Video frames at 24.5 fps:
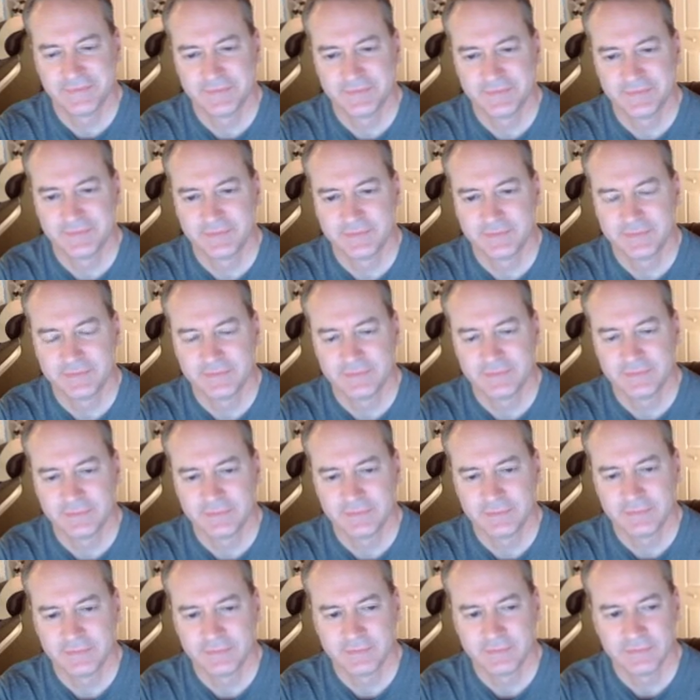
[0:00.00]

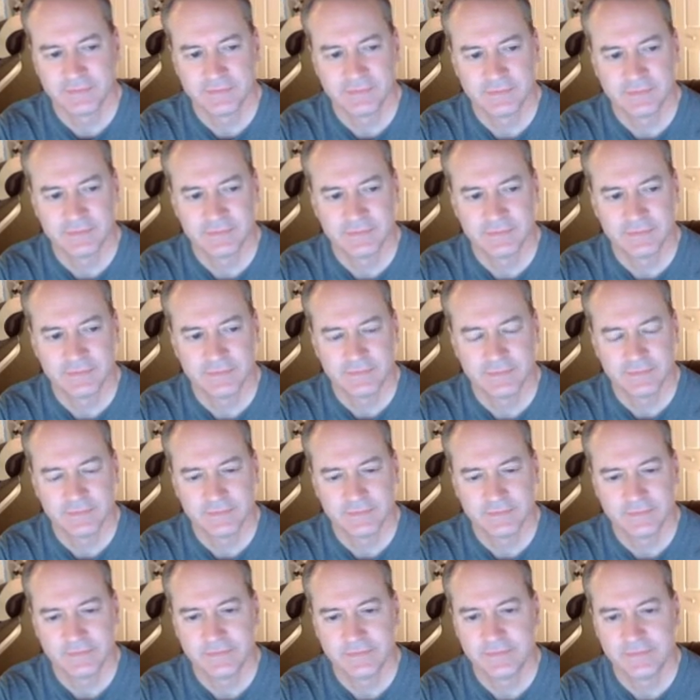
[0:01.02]

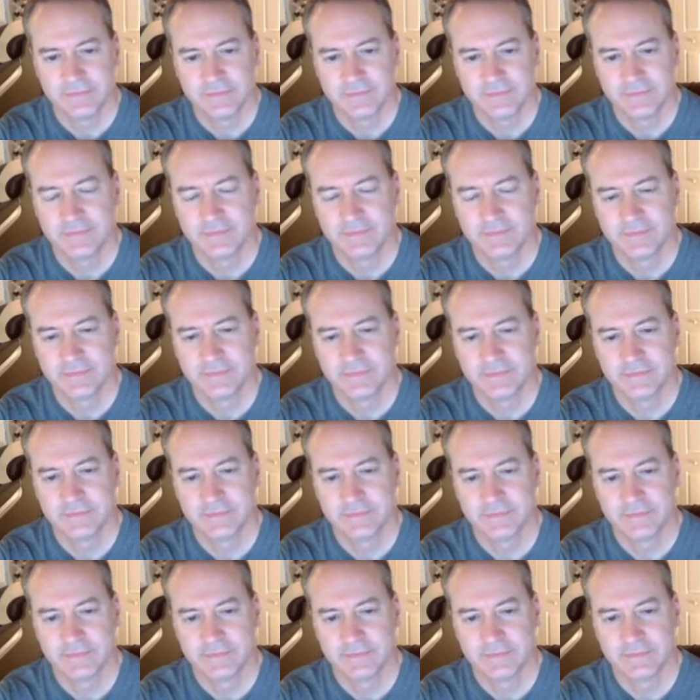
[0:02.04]

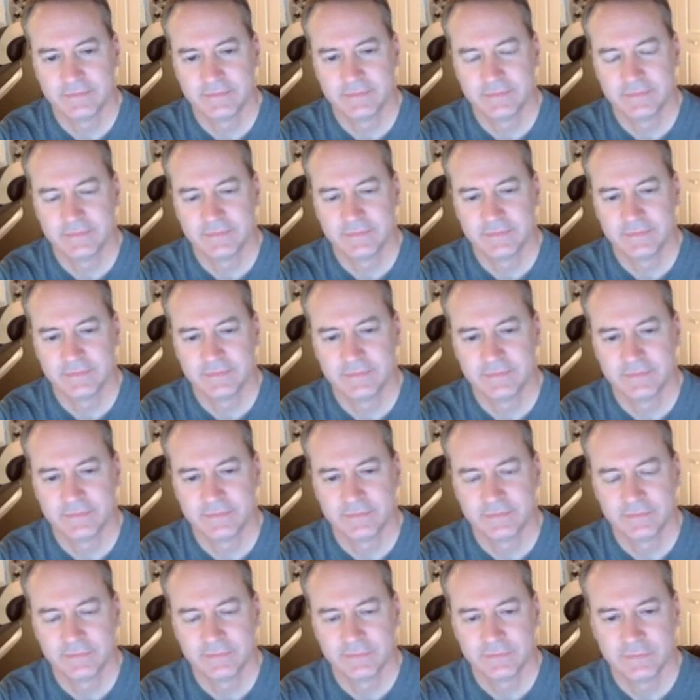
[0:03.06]

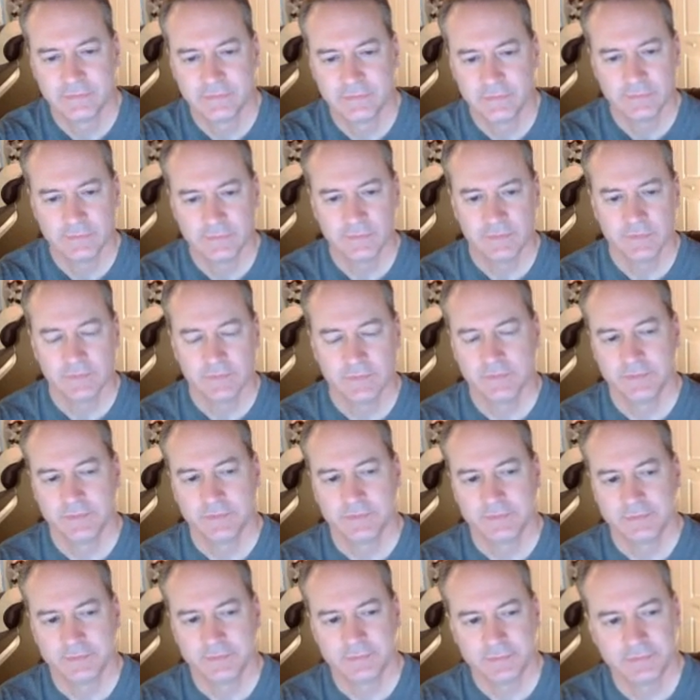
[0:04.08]

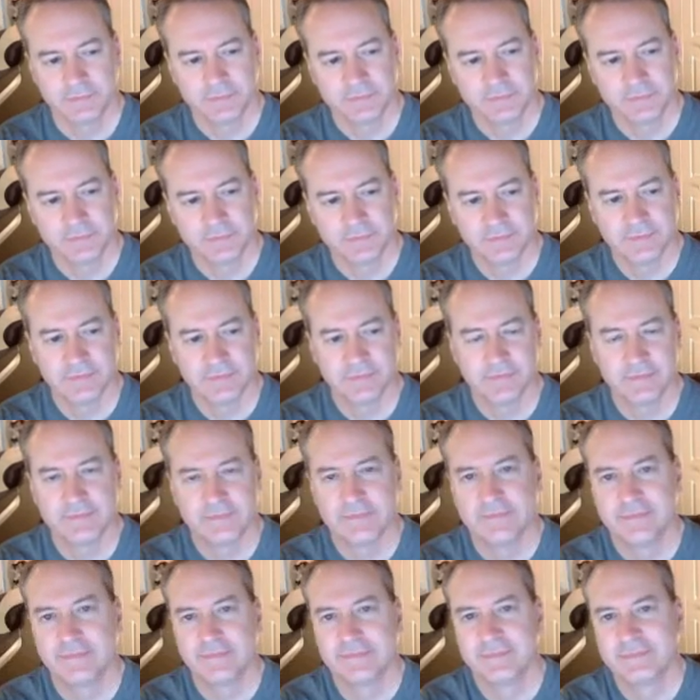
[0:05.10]

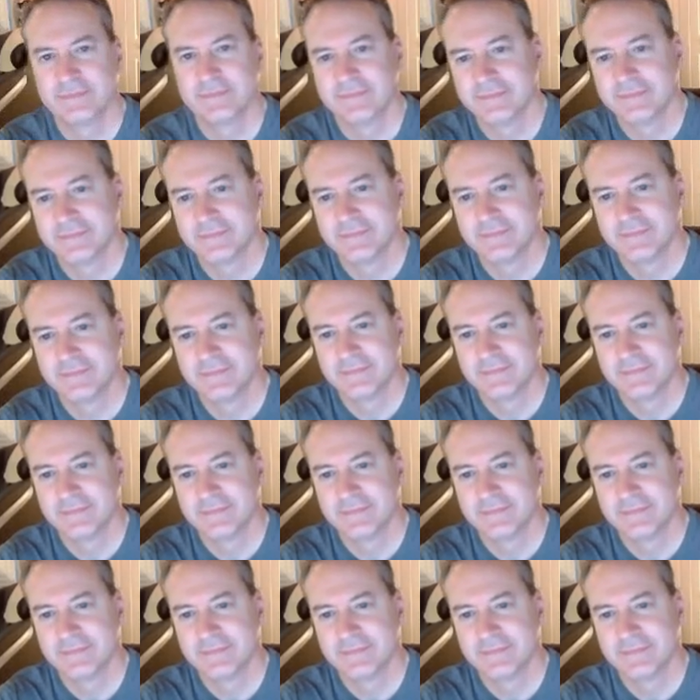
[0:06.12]
(silent)